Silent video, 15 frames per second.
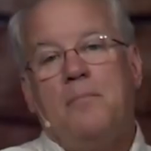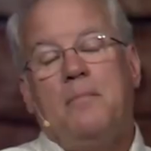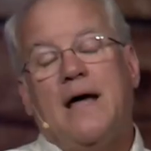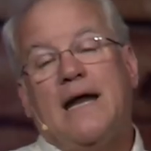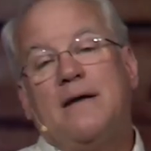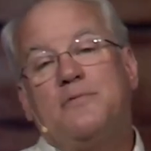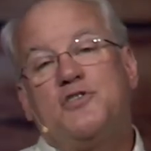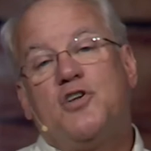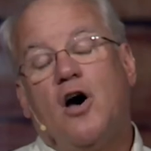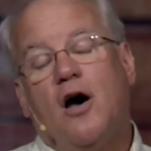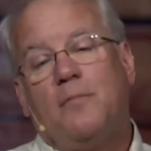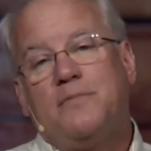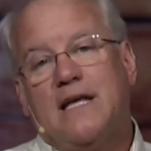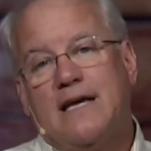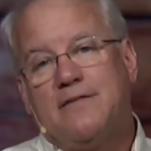My name's
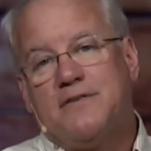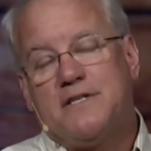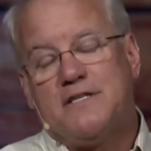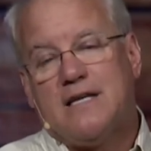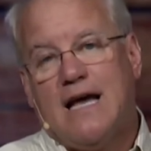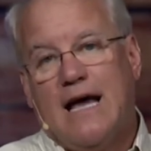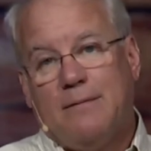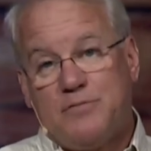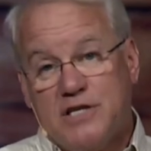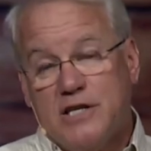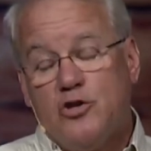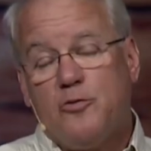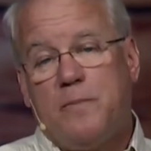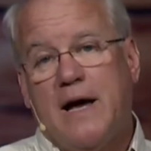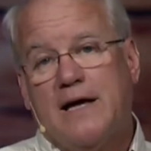Tom Davis. I'm
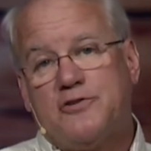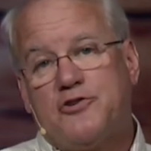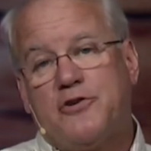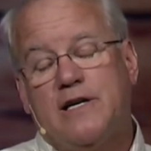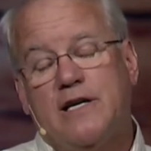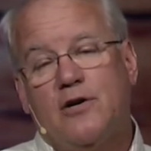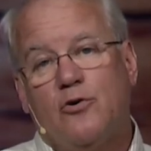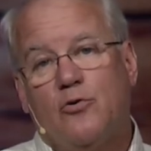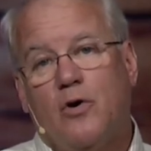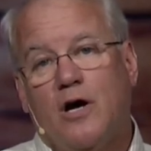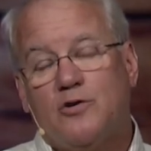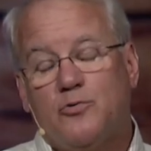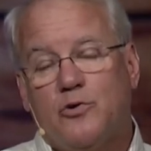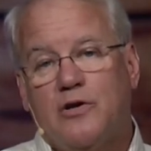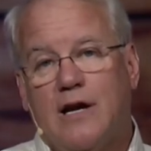senior pastor here at
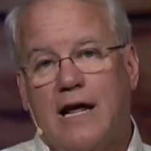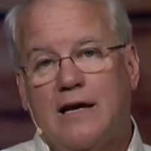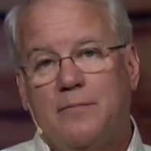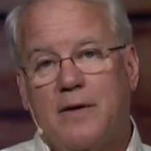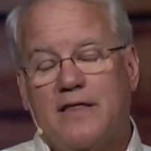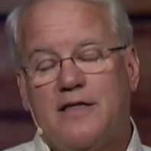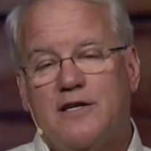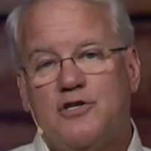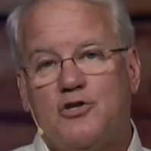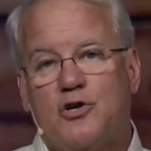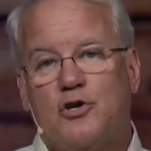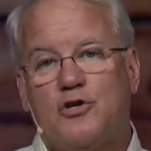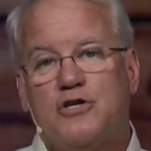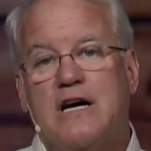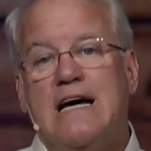Roswell United Methodist
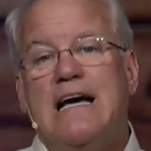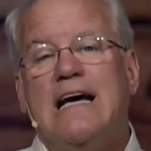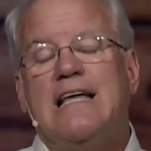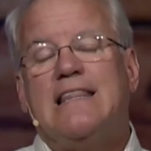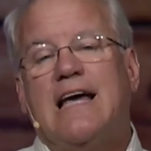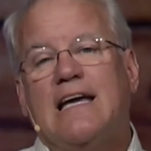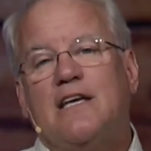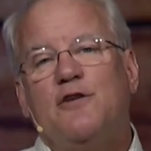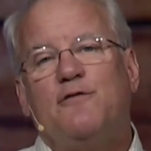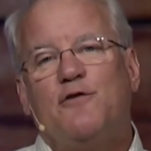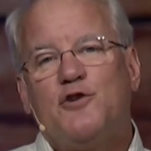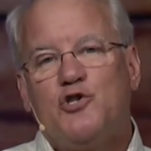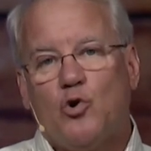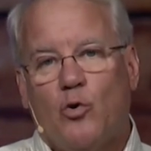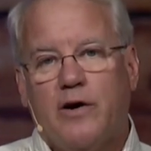Church. Thank you
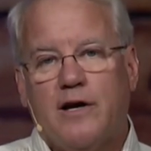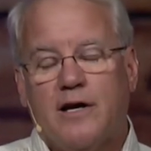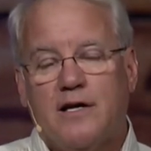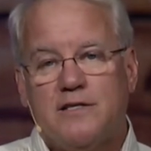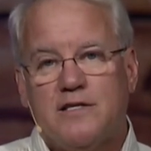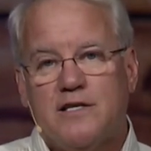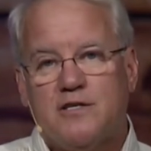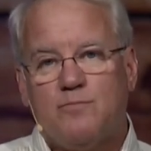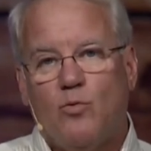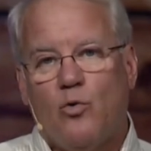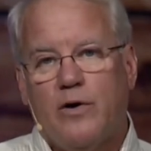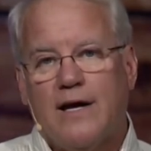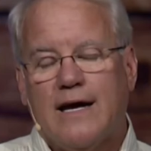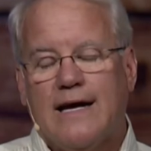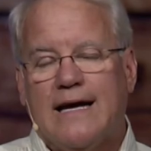for joining us this
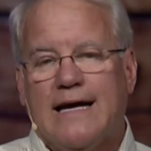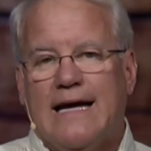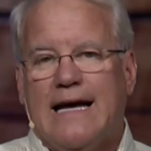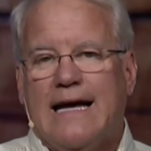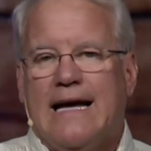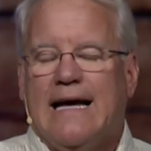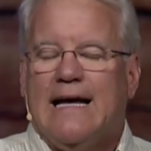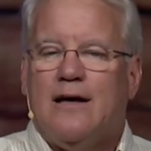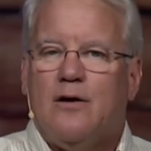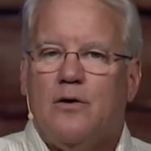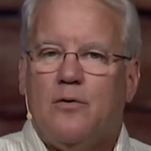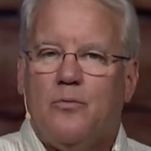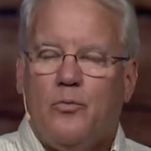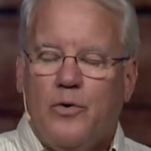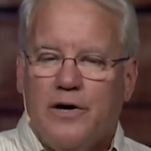morning.
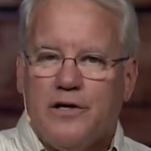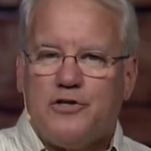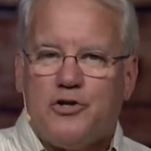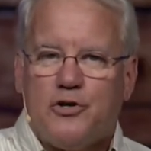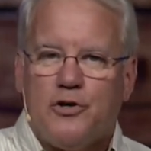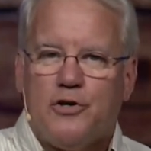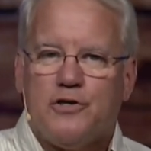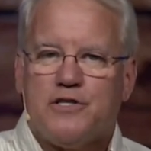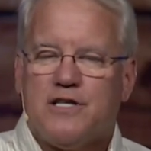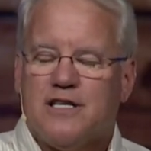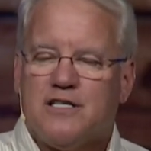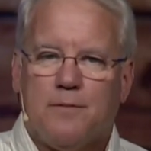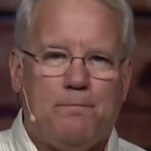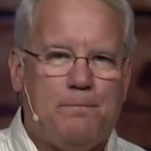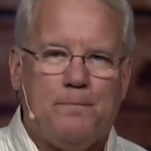We're a church
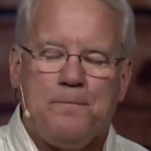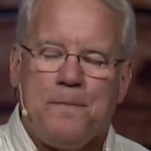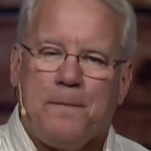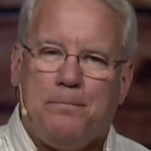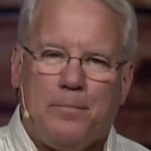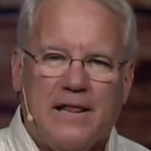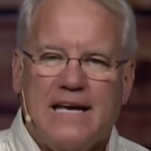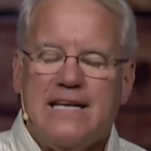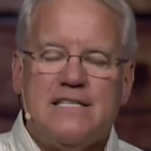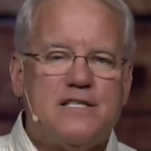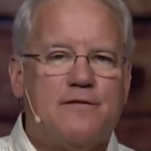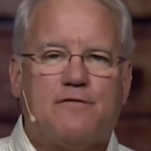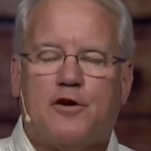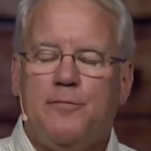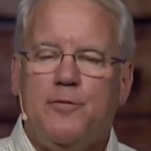that's a place
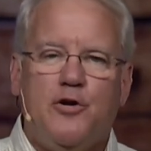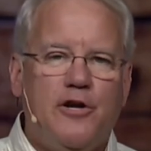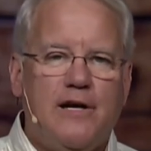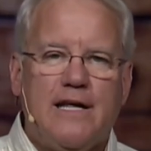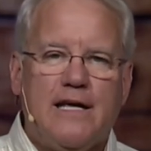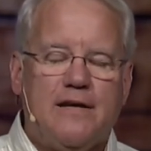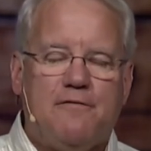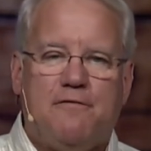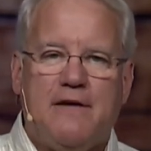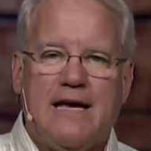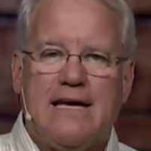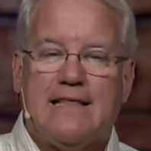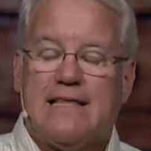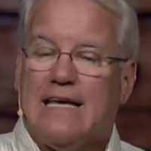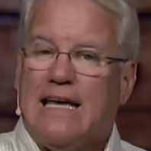of community and
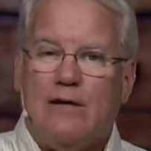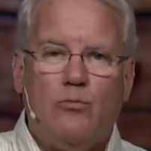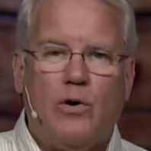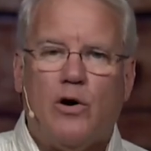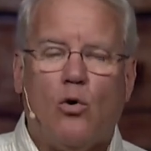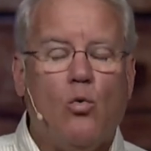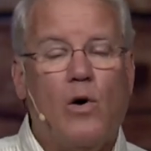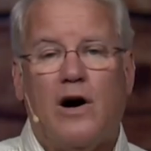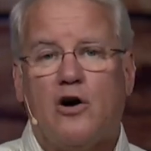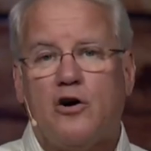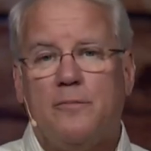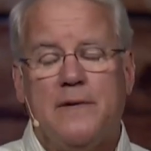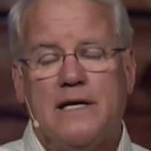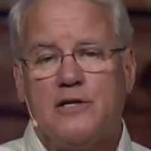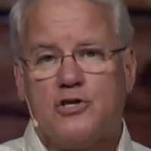faith, and we're a
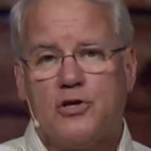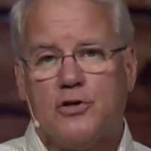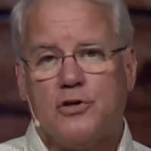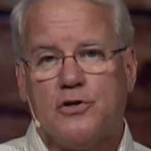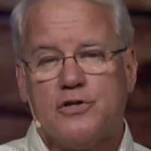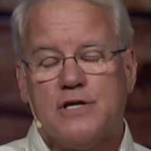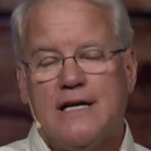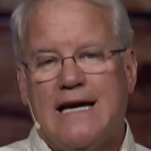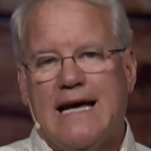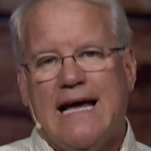welcoming church.